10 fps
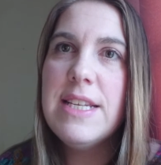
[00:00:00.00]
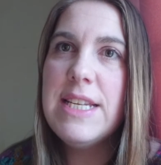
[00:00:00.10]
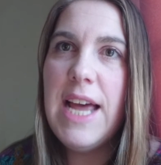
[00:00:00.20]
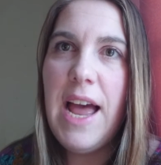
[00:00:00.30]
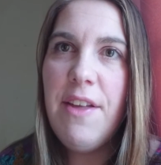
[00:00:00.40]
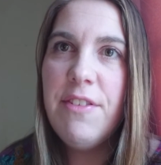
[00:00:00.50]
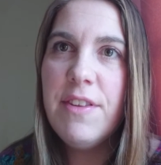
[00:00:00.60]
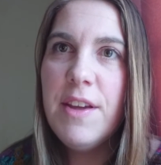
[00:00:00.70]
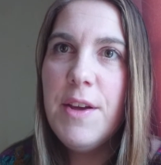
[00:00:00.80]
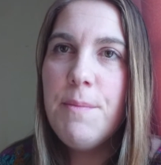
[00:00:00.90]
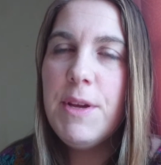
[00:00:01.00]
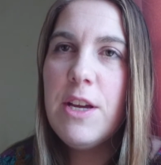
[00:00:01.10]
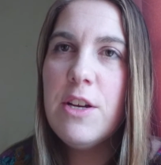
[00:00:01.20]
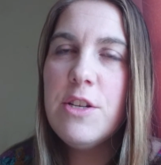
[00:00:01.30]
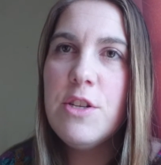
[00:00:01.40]
death
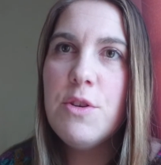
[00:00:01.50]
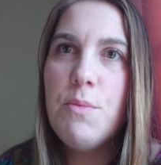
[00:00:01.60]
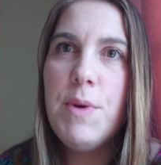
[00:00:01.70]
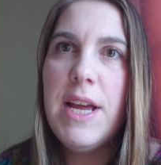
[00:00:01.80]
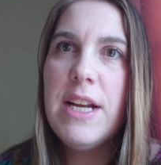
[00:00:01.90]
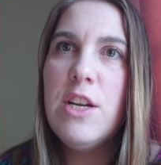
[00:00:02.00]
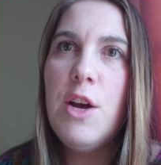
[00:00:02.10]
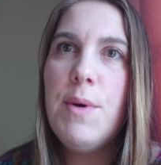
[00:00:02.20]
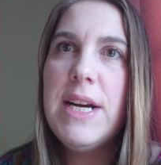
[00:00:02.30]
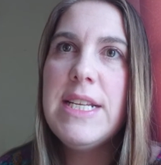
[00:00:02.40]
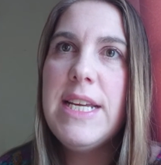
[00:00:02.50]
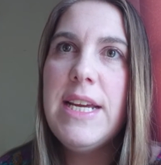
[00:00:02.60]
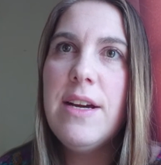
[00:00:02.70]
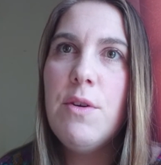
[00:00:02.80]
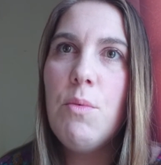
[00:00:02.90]
because we had no
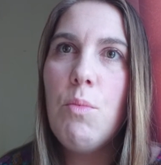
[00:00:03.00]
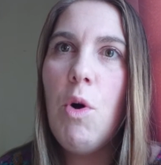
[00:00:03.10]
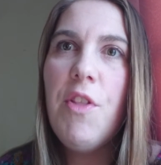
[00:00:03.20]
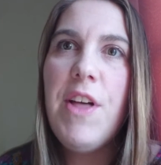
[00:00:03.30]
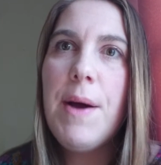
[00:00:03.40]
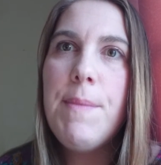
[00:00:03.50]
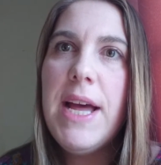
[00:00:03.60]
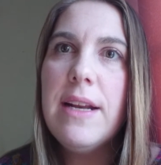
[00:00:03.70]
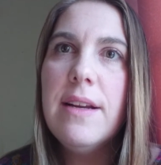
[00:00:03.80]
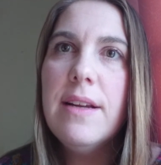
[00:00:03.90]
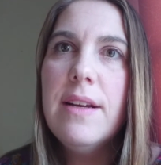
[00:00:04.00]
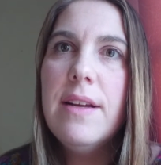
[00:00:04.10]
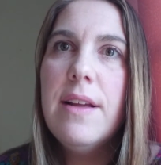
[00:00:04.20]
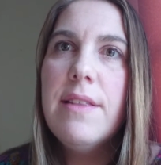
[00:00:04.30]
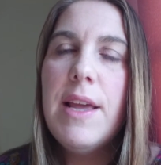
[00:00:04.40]
idea what that meant.
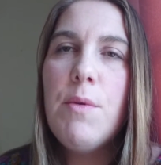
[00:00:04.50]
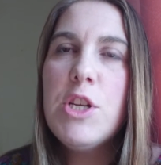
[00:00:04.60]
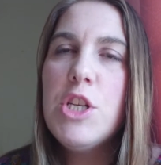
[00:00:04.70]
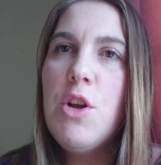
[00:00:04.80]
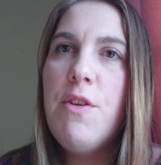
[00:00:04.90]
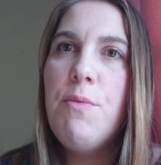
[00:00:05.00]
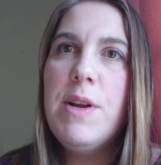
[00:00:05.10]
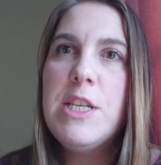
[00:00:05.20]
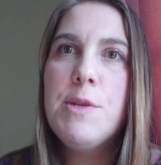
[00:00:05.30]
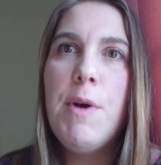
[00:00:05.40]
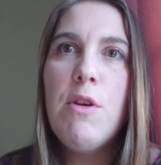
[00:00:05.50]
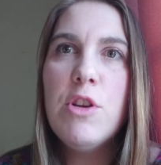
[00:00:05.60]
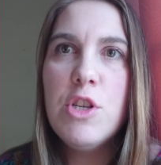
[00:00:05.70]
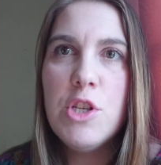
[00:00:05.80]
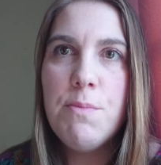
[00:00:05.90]
They wanted to know if we'd
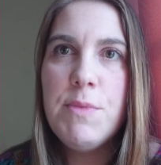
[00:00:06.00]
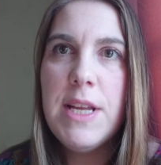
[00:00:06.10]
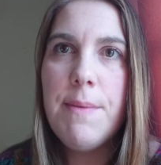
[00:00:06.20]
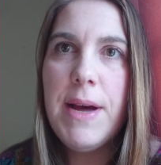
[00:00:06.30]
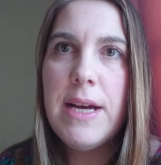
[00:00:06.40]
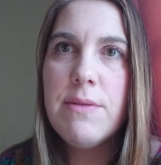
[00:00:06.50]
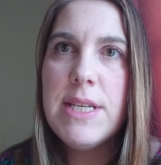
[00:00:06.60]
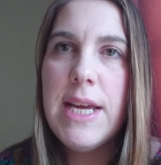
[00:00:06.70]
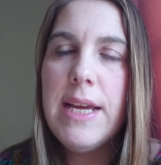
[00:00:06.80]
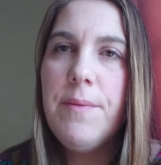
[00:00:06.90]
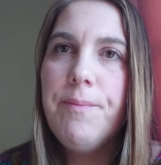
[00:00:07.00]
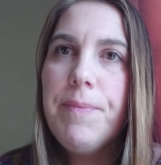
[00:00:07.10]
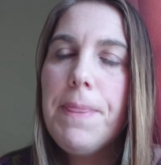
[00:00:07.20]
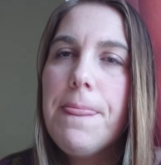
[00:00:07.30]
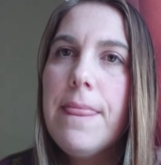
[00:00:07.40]
spoken to somebody about it.
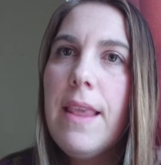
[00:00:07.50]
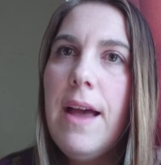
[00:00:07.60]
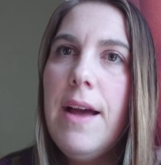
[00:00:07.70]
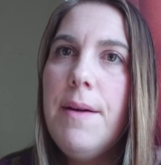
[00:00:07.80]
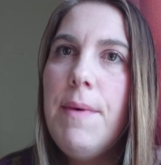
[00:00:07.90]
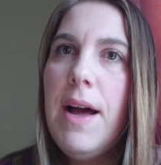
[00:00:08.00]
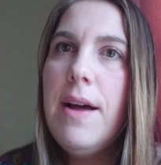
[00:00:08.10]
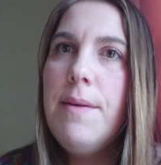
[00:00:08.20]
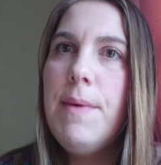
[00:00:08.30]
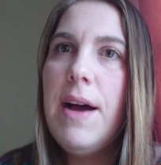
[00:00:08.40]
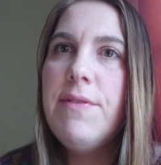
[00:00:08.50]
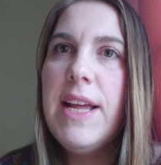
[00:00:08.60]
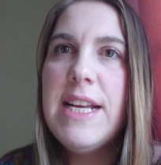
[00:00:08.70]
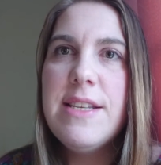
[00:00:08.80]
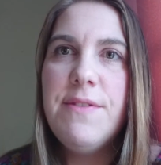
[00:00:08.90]
I've
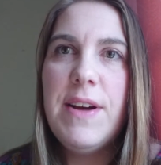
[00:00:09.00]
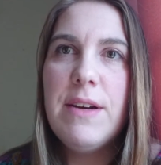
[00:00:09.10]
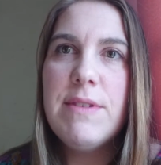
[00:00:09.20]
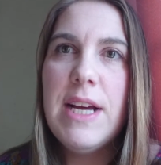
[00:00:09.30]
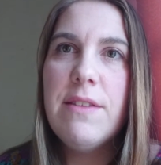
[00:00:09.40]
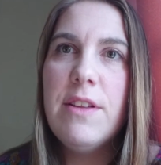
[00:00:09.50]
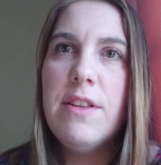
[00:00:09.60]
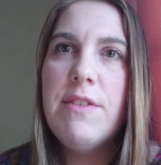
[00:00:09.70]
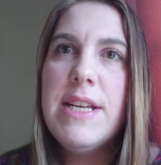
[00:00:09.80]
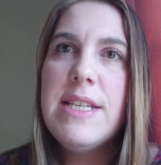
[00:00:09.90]
later found out that